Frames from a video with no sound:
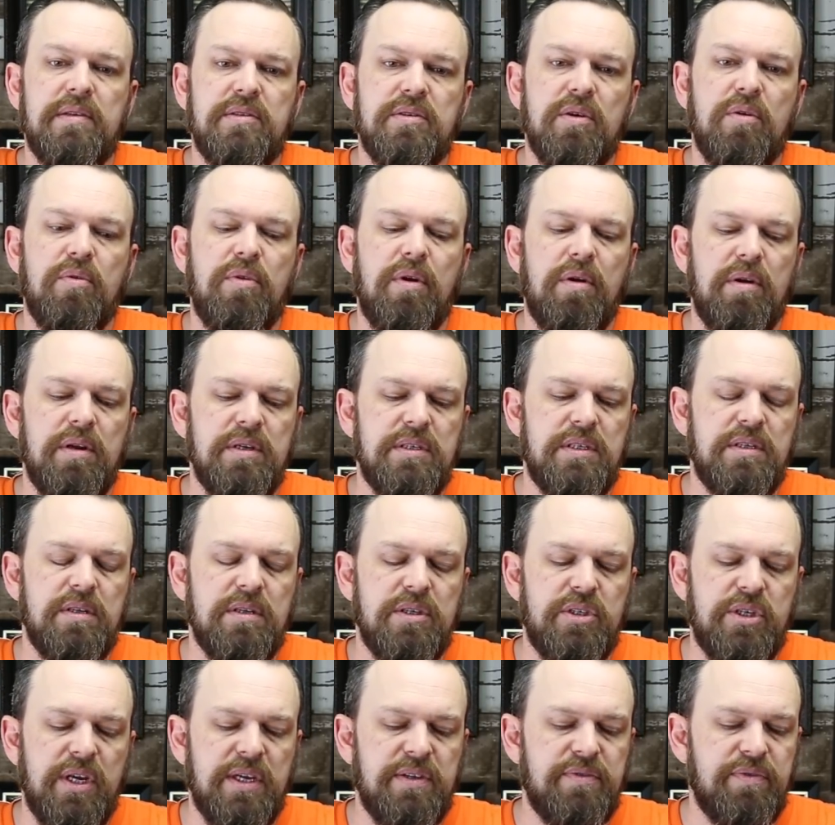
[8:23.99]
so there is still
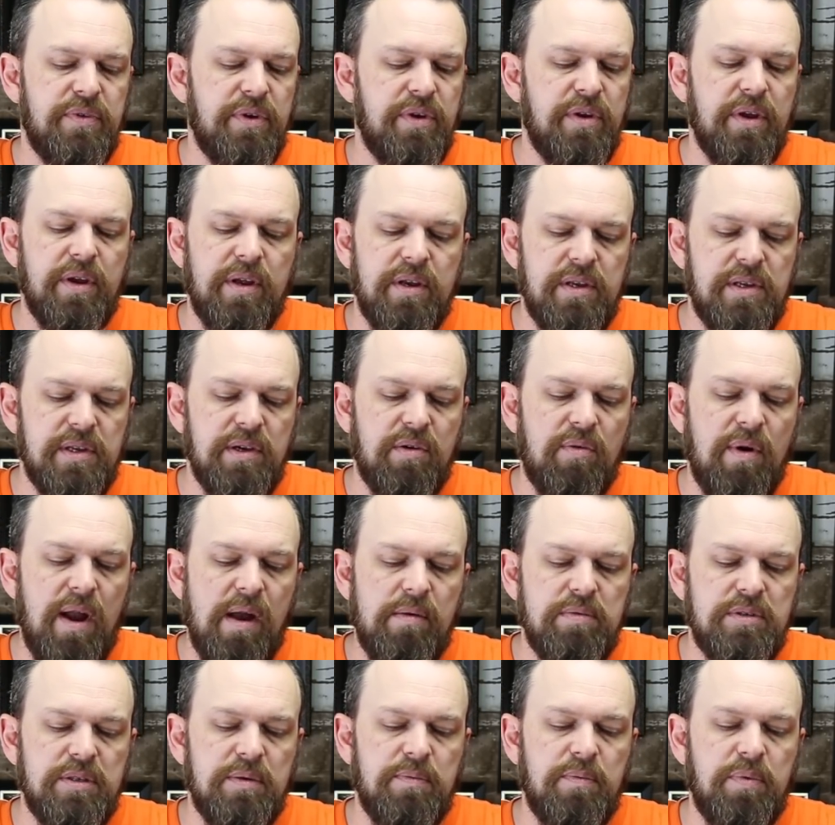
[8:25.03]
a chance for you to
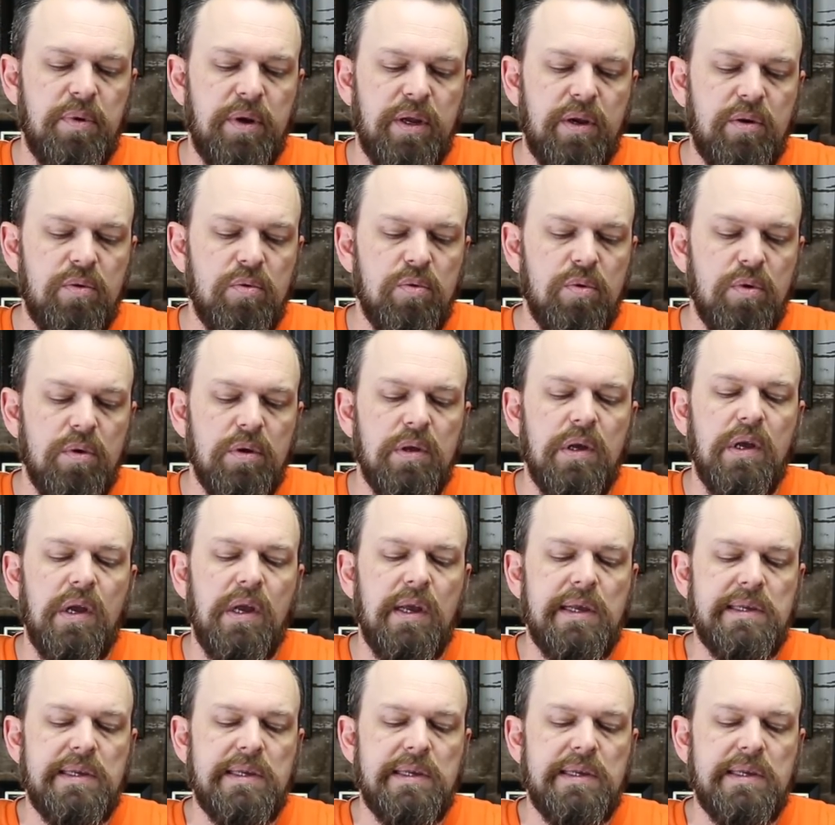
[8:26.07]
grab some pretty cool